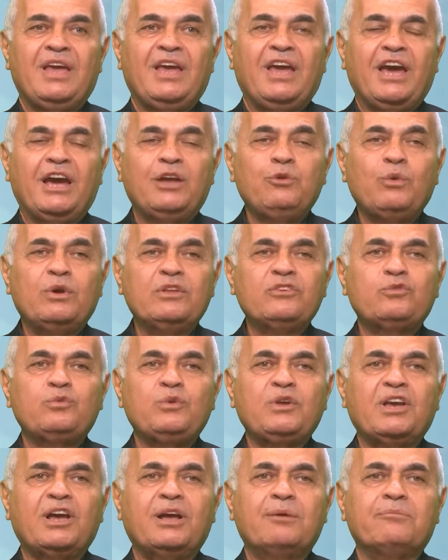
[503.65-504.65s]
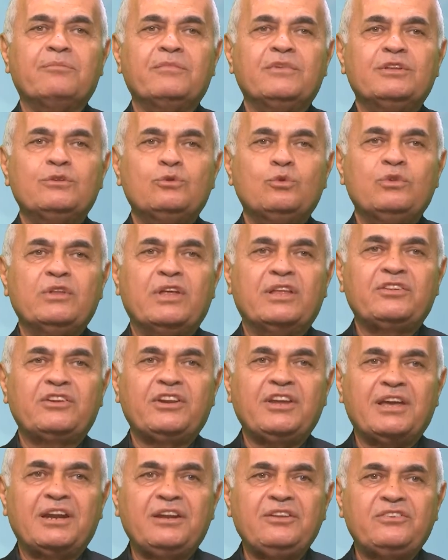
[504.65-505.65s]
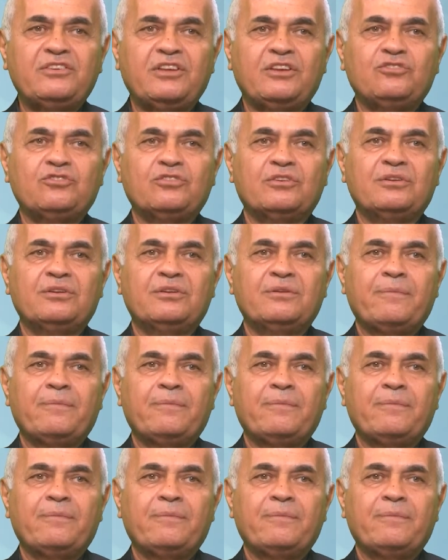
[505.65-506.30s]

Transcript: And once we come to that realization,